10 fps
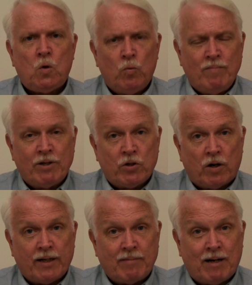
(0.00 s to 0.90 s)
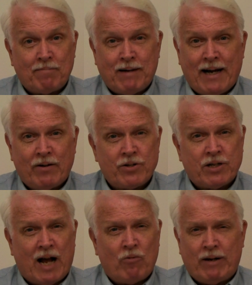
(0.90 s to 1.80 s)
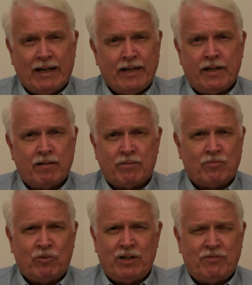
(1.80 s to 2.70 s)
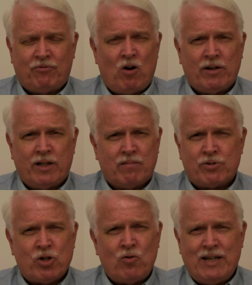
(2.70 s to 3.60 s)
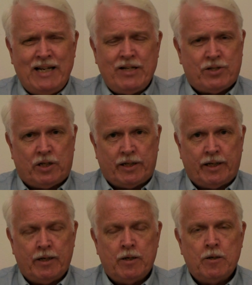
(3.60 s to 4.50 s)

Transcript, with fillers: We've been talking about patterns and how we get into them, and we fall into them so easily.